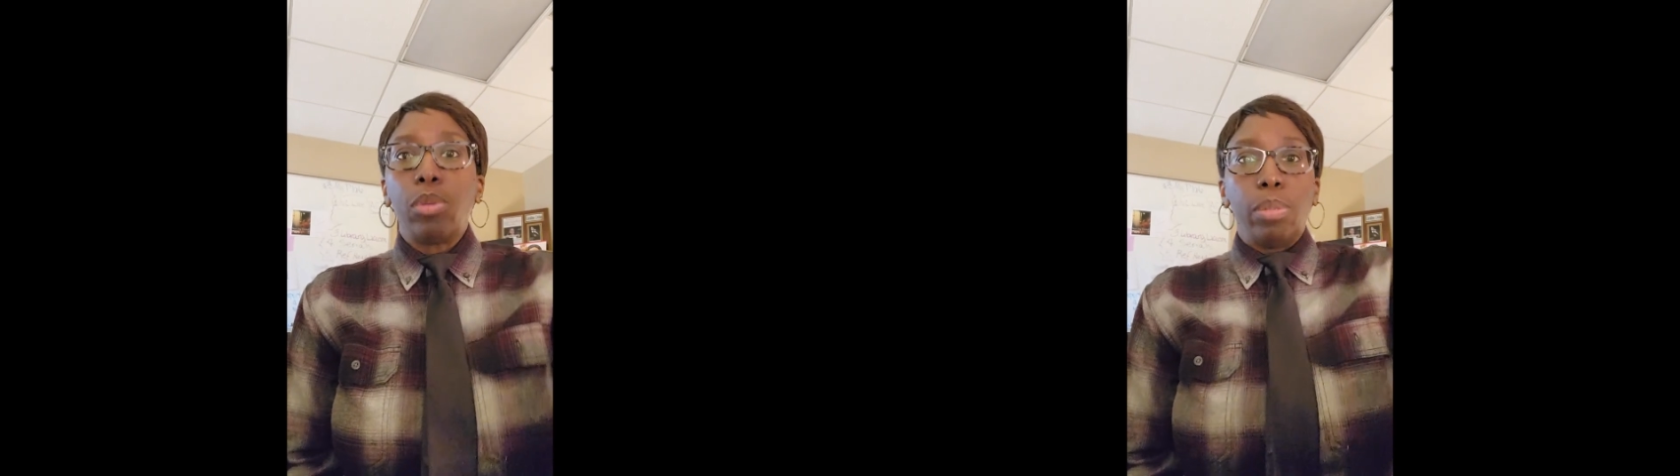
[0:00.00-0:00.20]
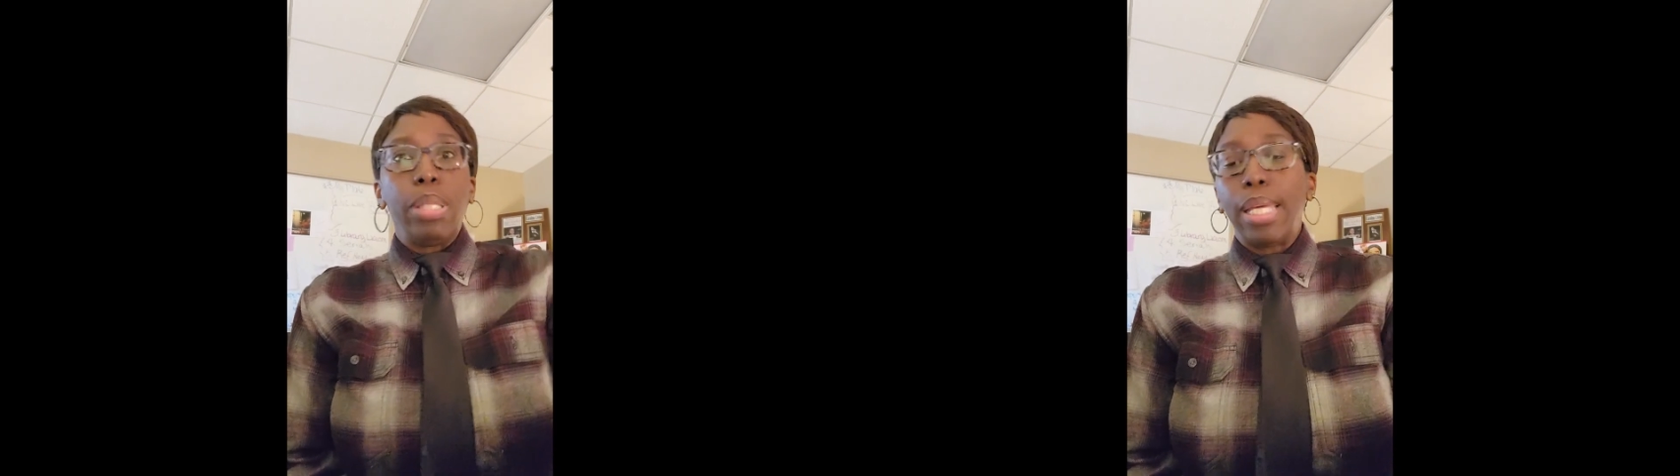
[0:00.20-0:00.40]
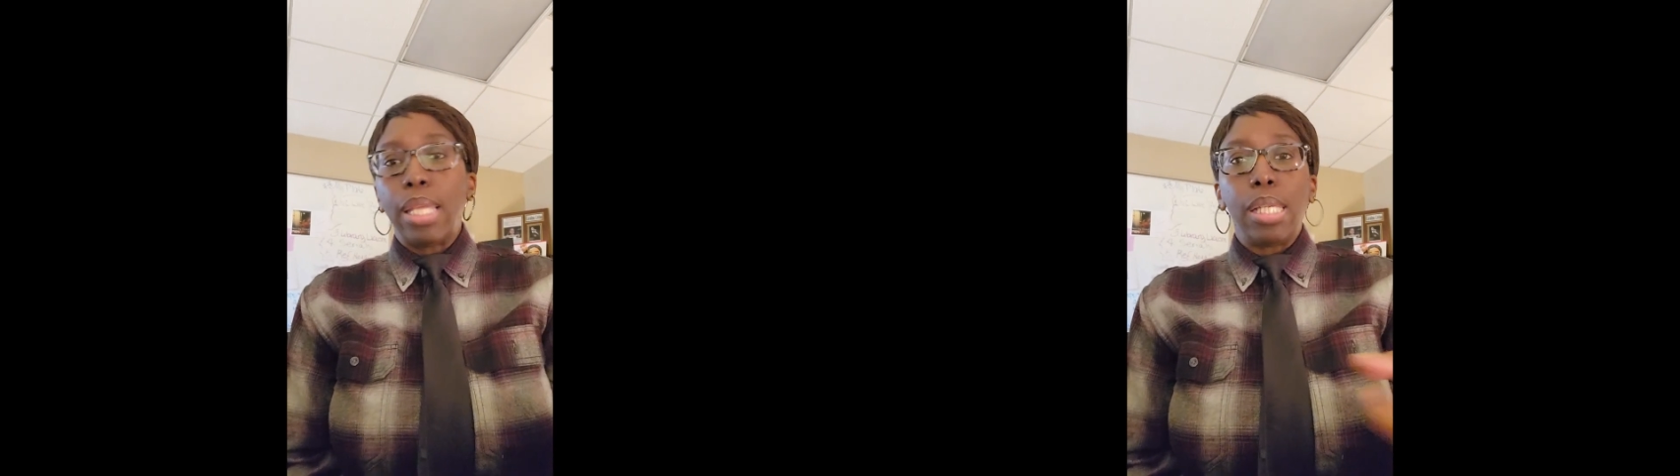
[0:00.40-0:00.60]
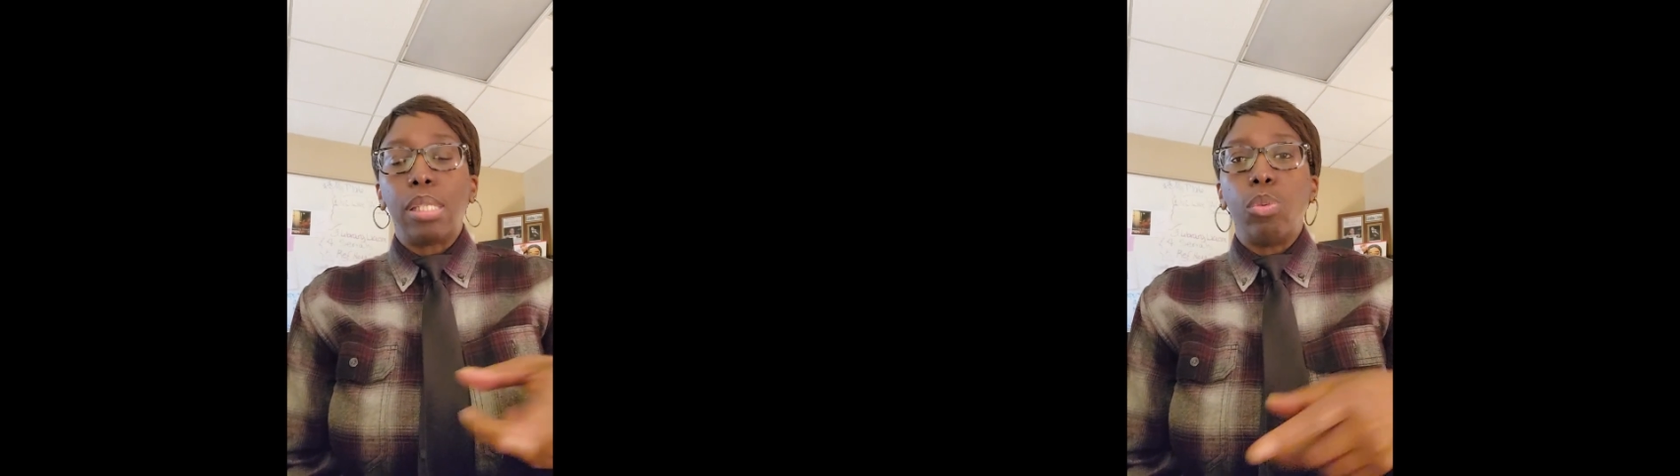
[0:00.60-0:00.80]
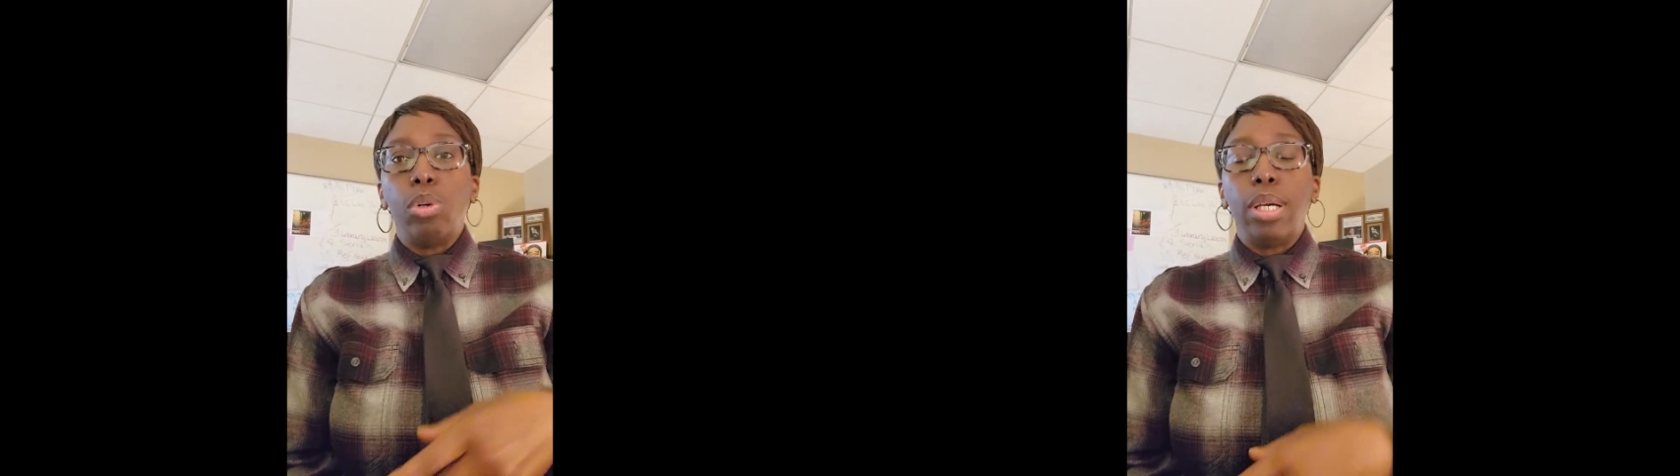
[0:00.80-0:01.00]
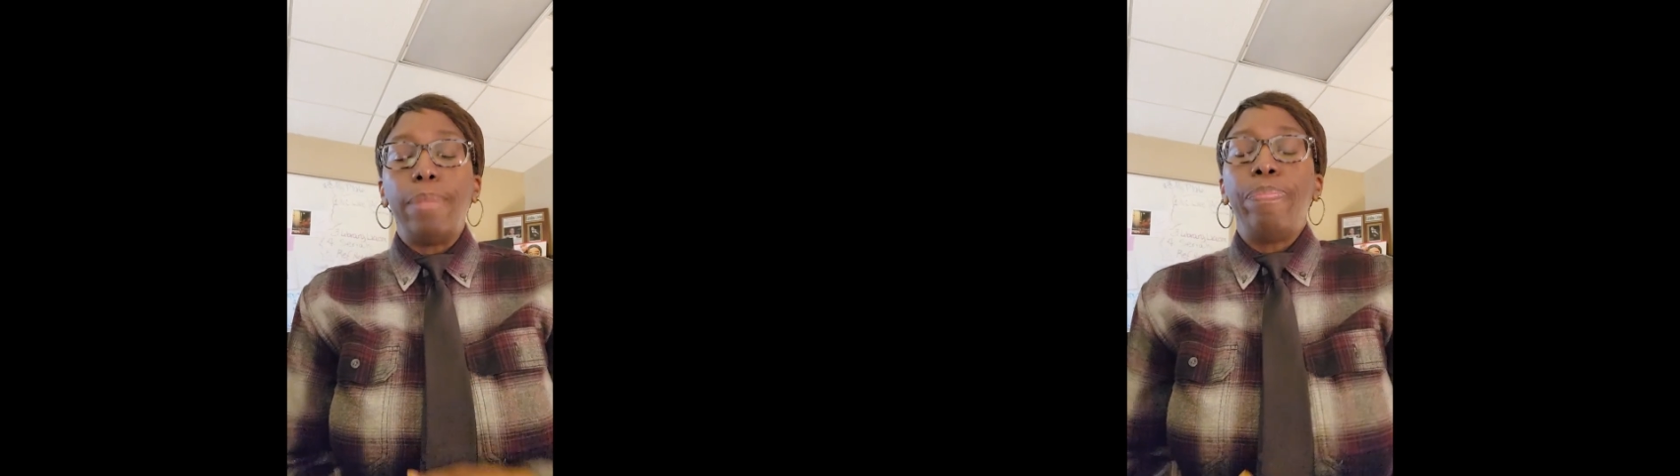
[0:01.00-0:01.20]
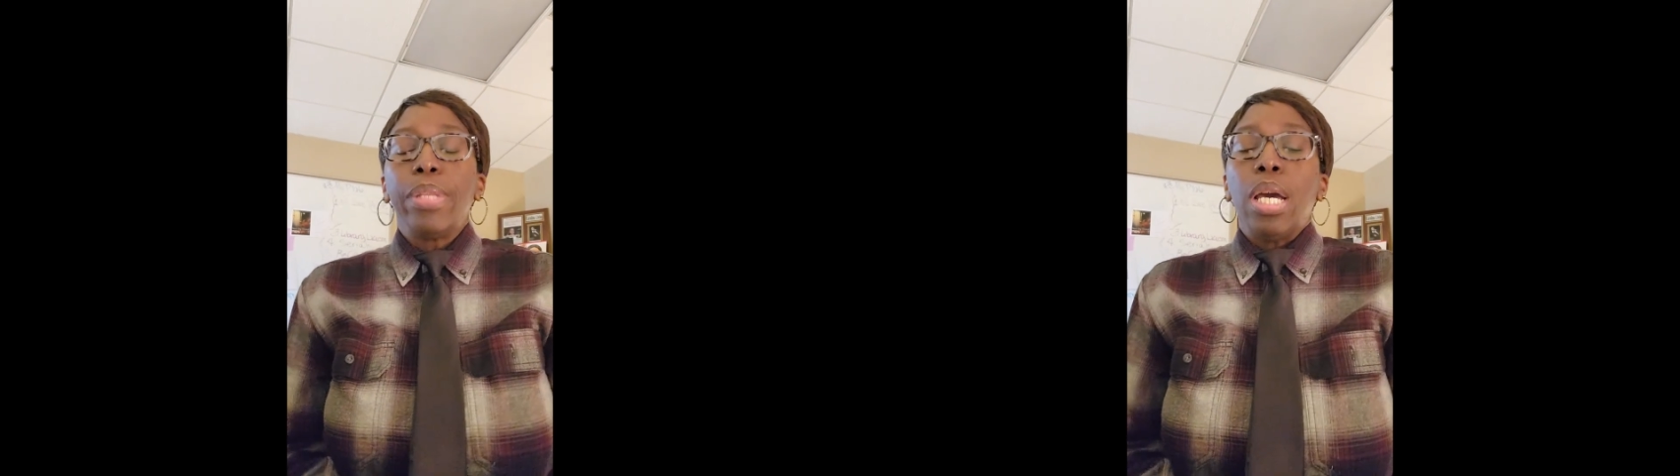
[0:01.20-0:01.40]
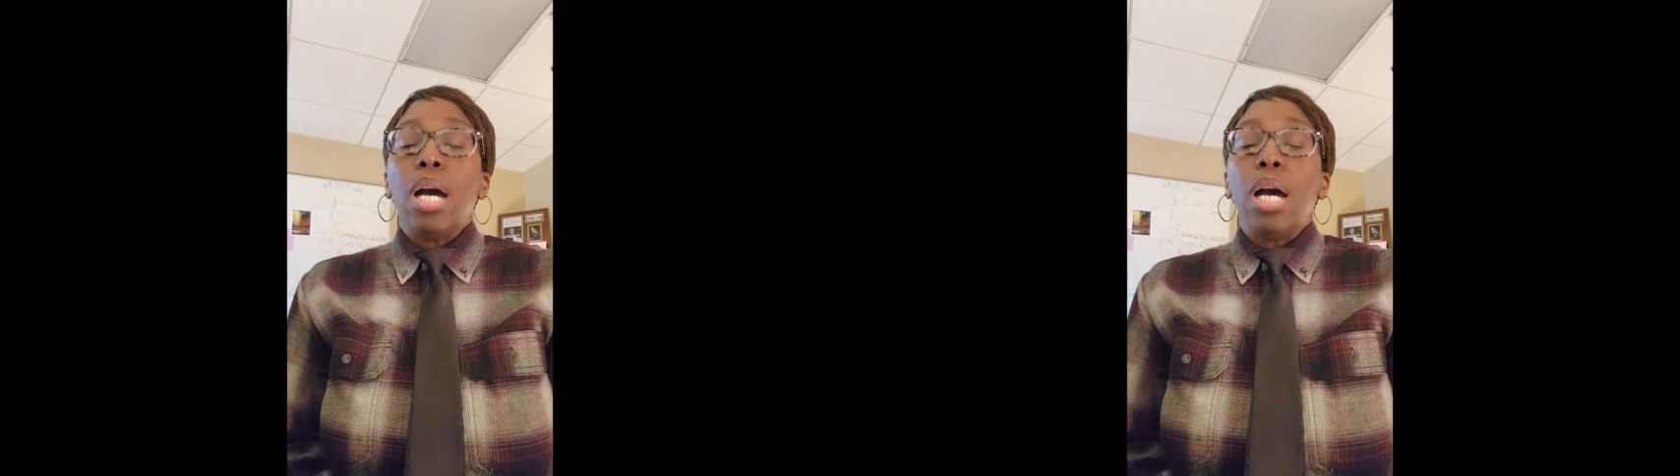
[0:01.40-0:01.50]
I'm going to be like, that's the one.